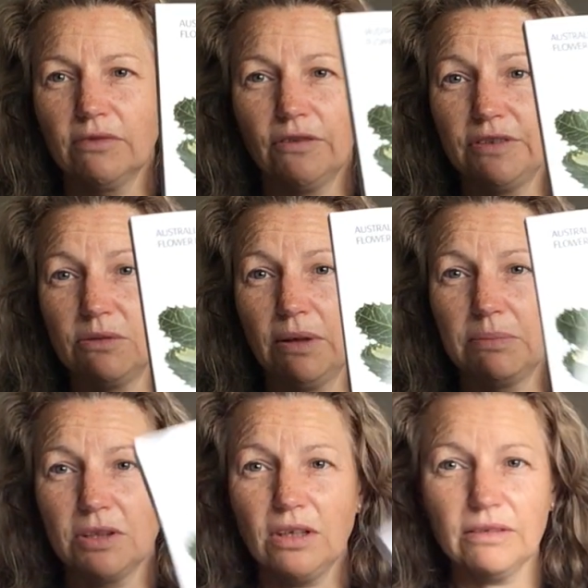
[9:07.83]
off his
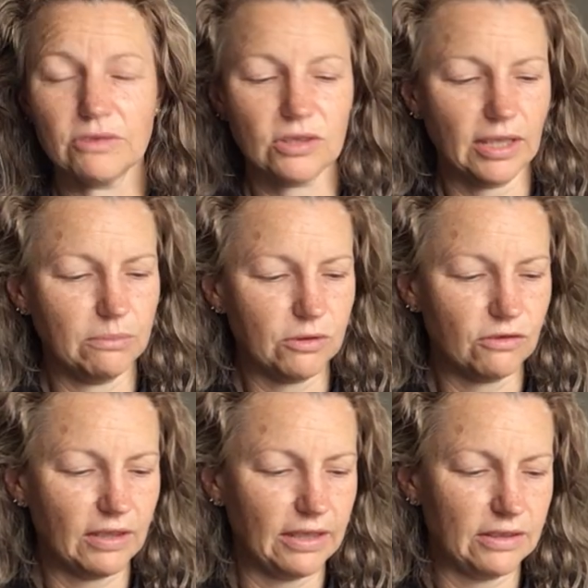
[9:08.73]
website, Australian
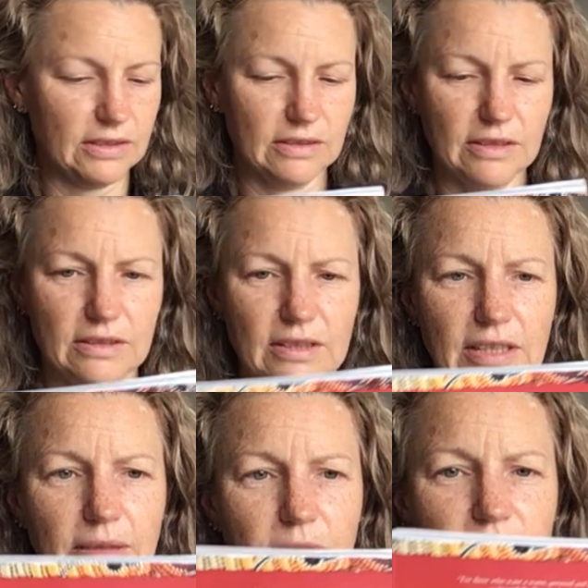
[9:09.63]
Bushflower Essences,
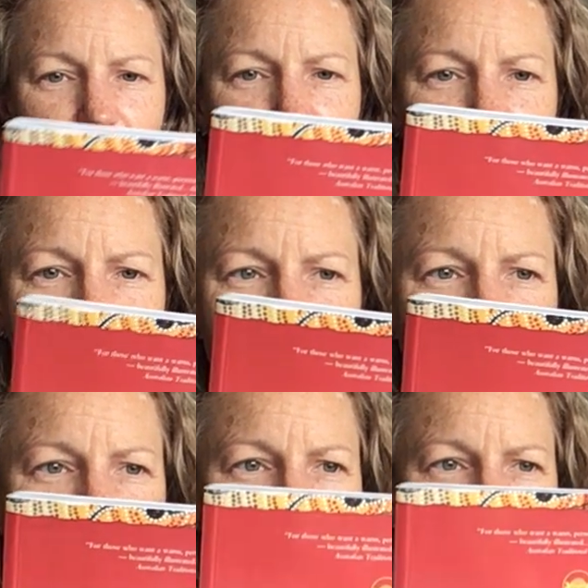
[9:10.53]
and then we've got a
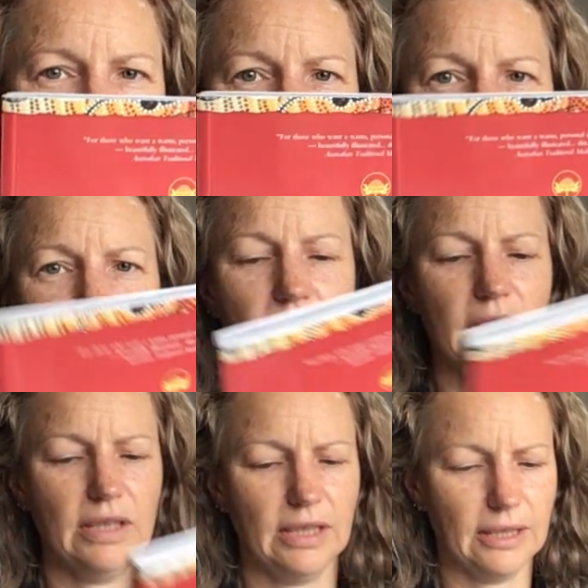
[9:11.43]
textbook as well.
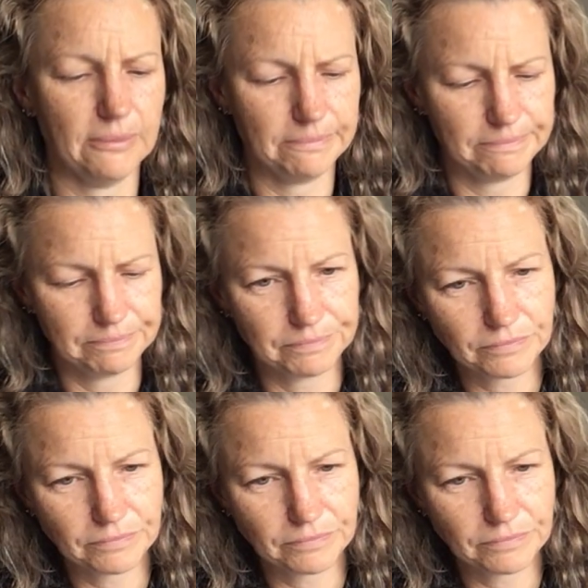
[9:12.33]
Um,